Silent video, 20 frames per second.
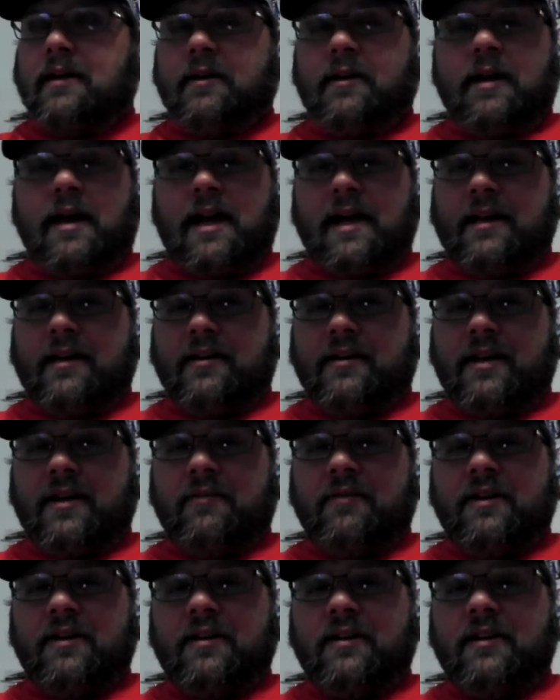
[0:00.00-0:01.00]
I can
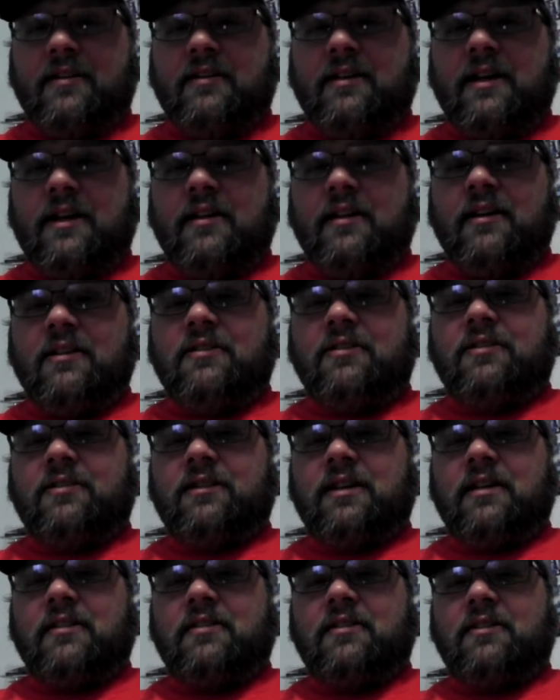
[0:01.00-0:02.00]
definitely tell
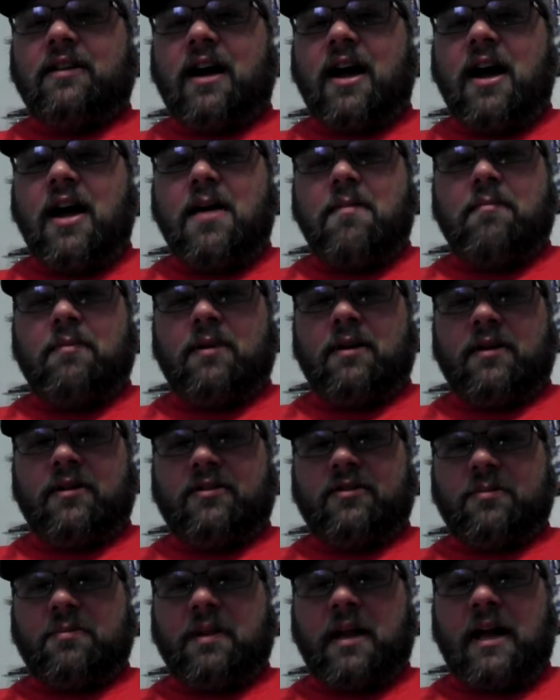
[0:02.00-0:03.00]
it's time.
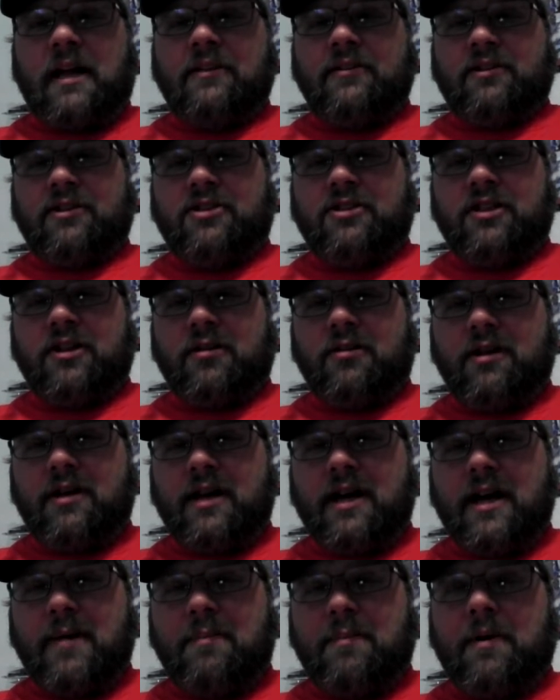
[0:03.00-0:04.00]
Supplies are showing
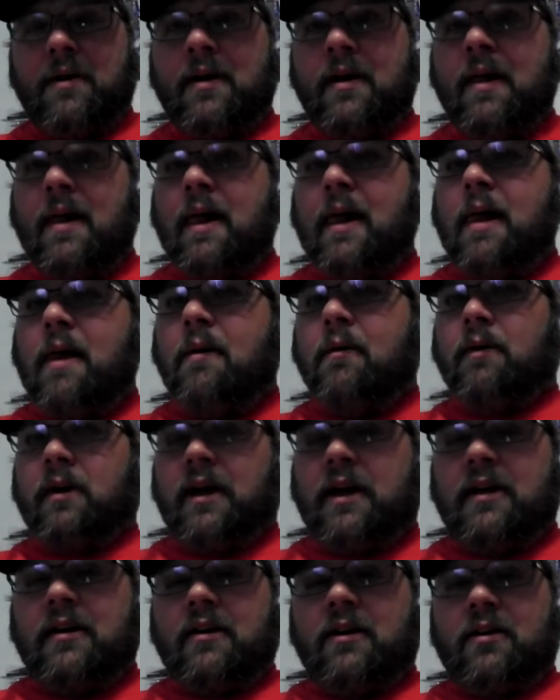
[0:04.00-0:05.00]
up. We're
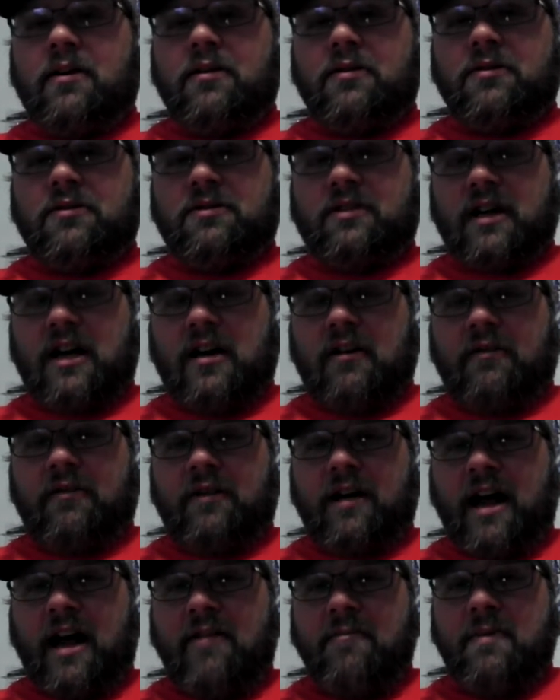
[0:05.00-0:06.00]
getting our new stuff.
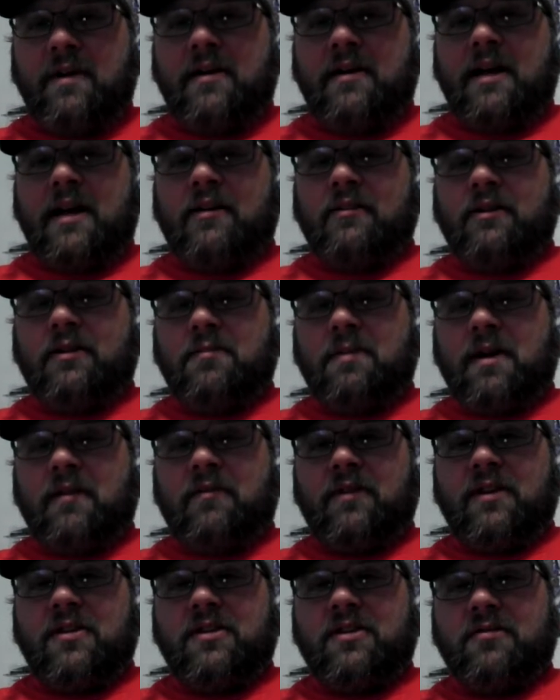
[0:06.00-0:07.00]
I've been down in my
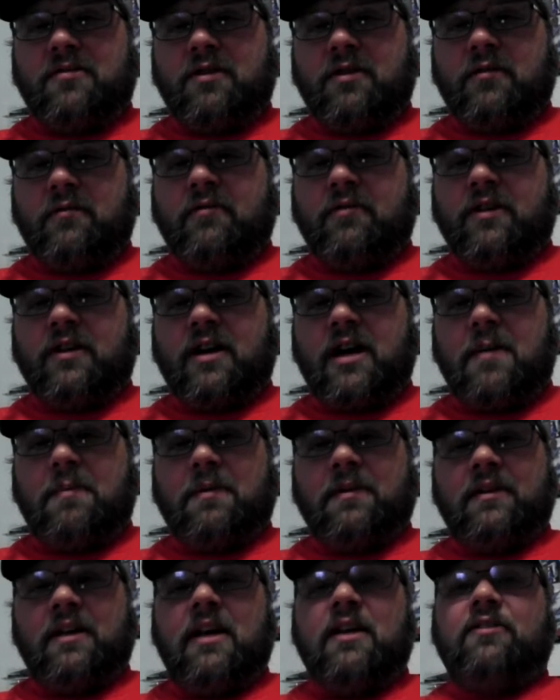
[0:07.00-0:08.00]
fishing room for a
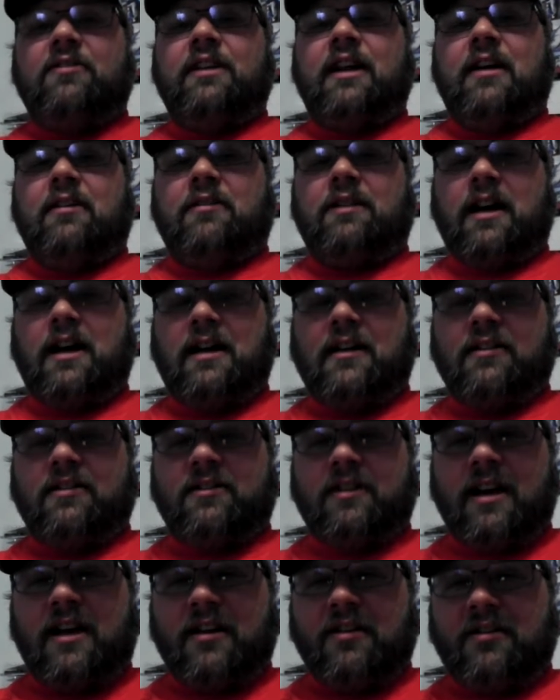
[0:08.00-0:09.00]
couple days now, tying
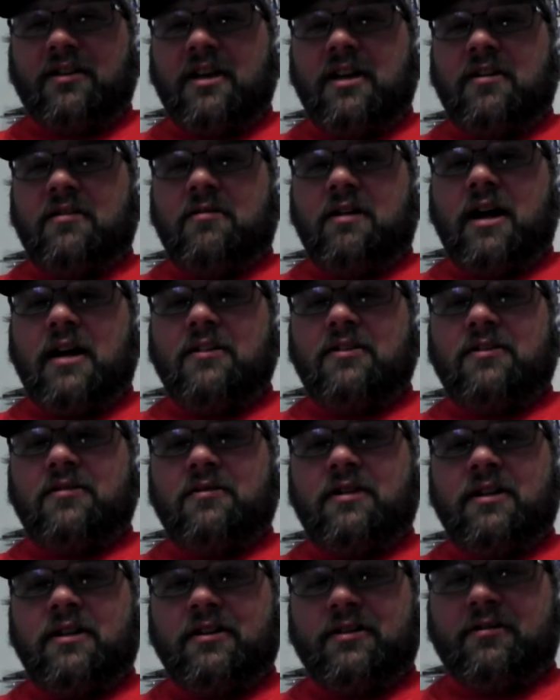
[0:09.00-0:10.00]
snells, getting rods and
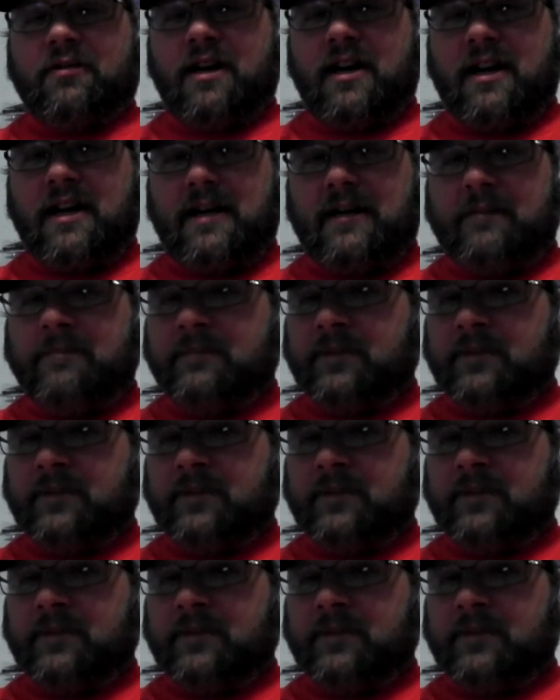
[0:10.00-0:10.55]
reels ready,